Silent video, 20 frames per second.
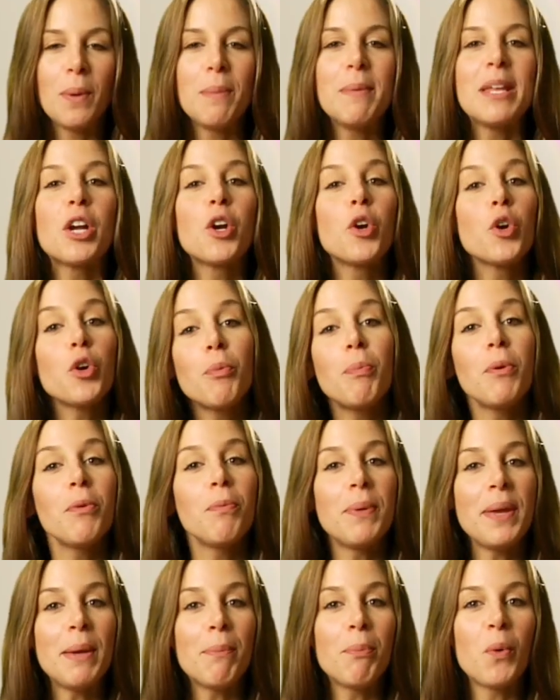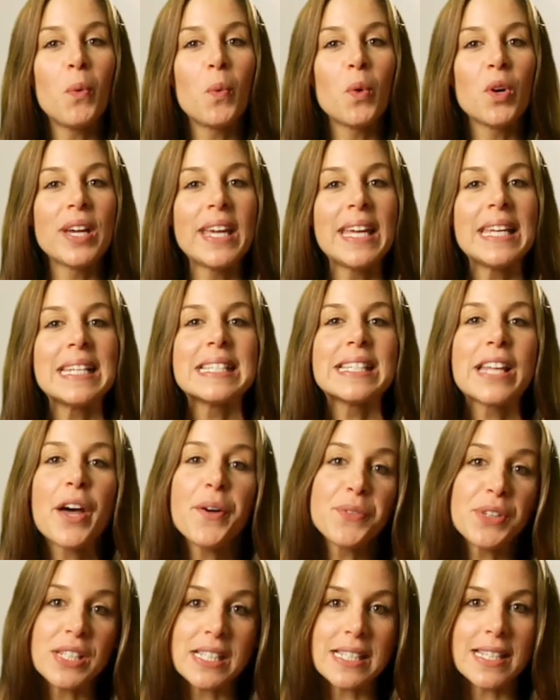we meet a group of people working
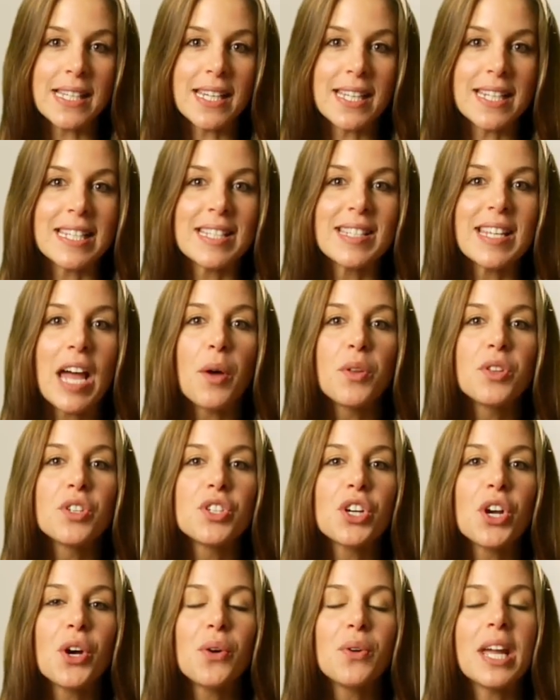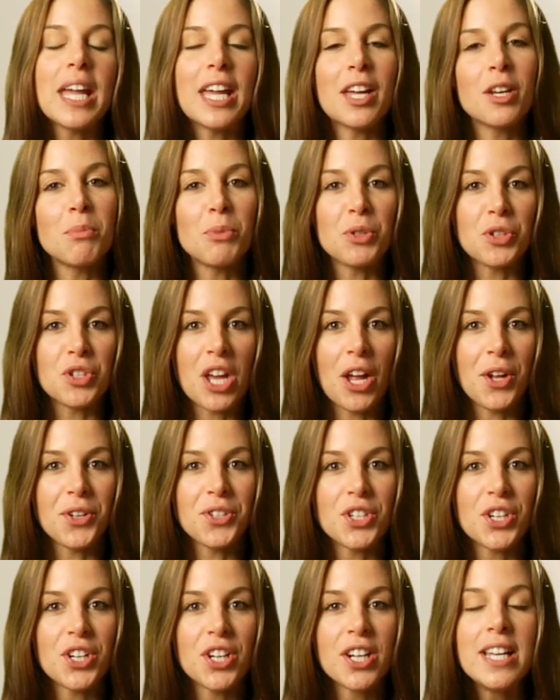selflessly at a South Dakota animal
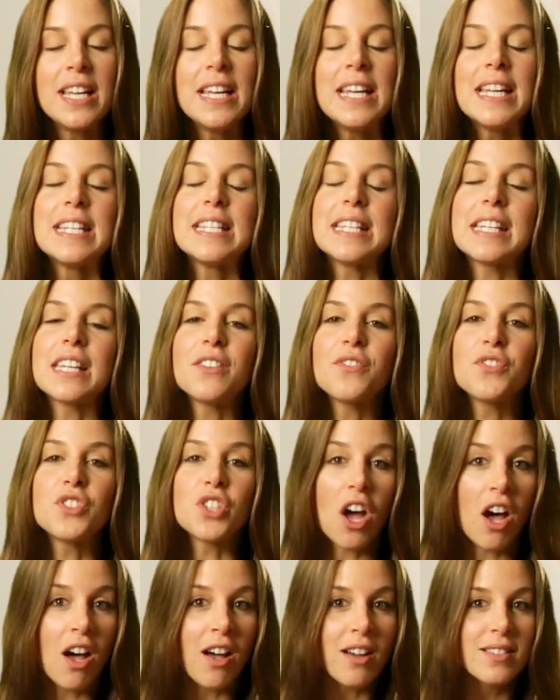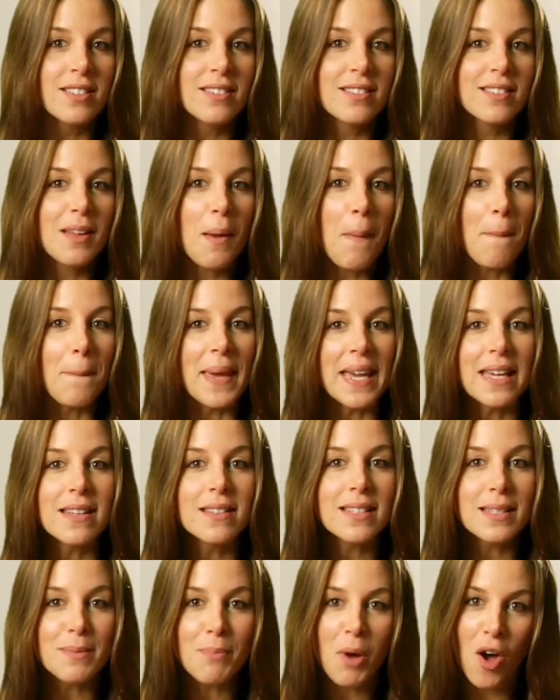shelter to give dogs, big
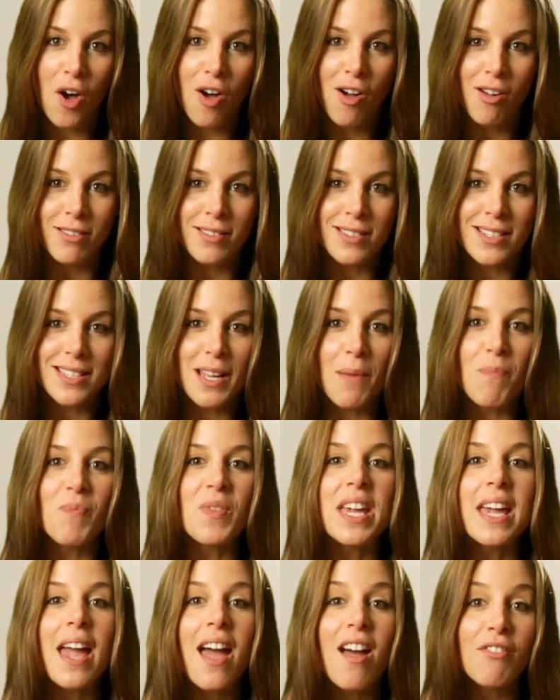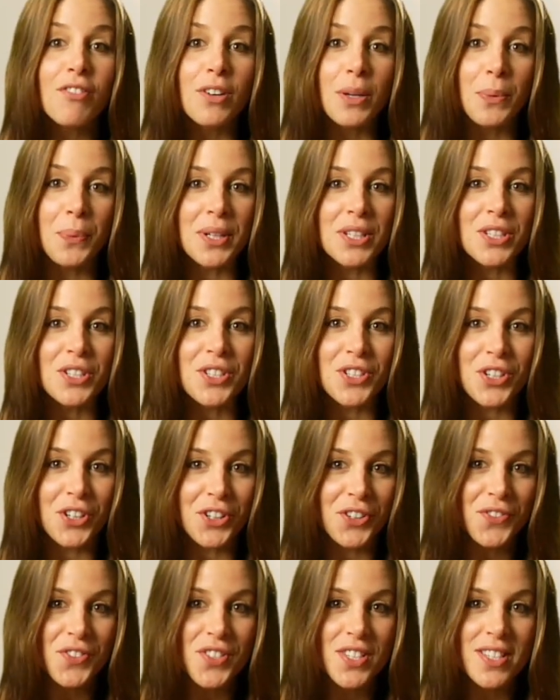and small, something everyone
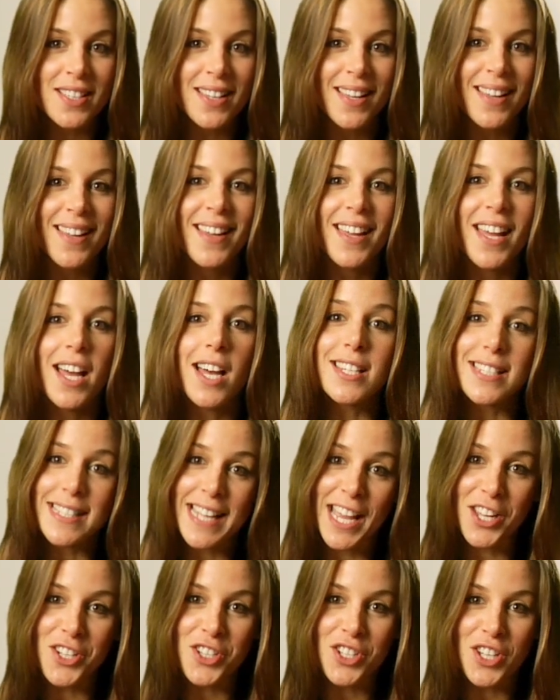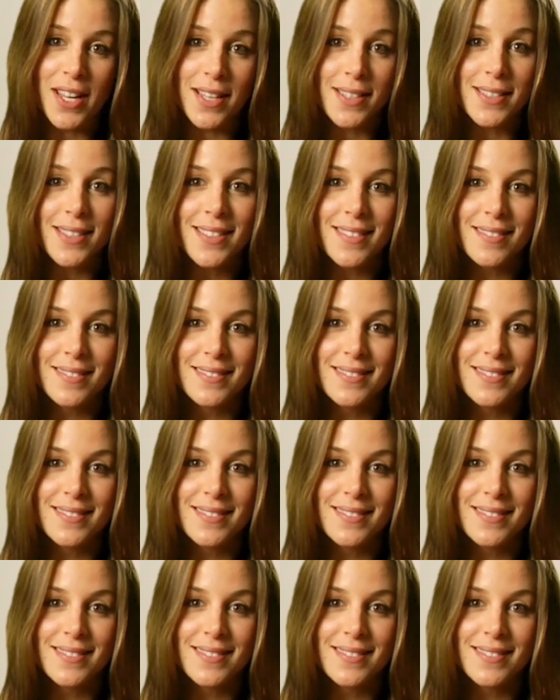deserves a second chance.